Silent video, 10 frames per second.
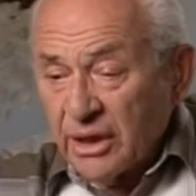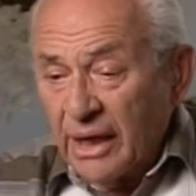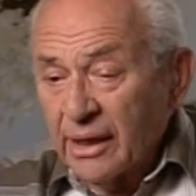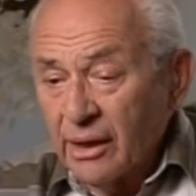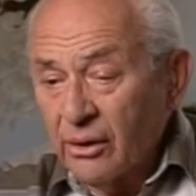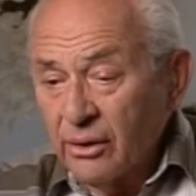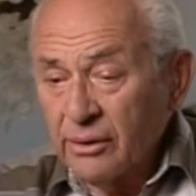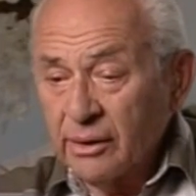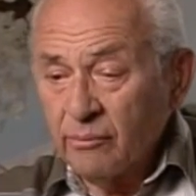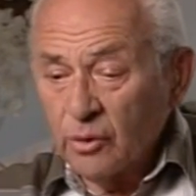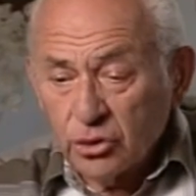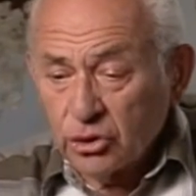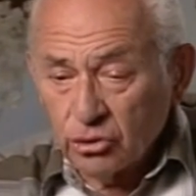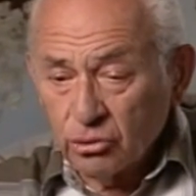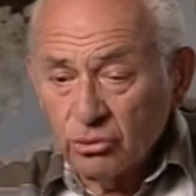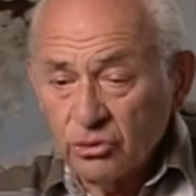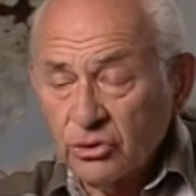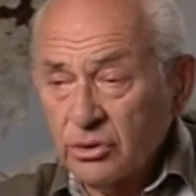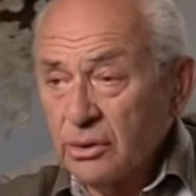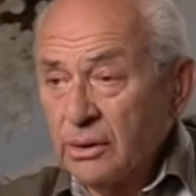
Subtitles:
hanging on them, no shoes,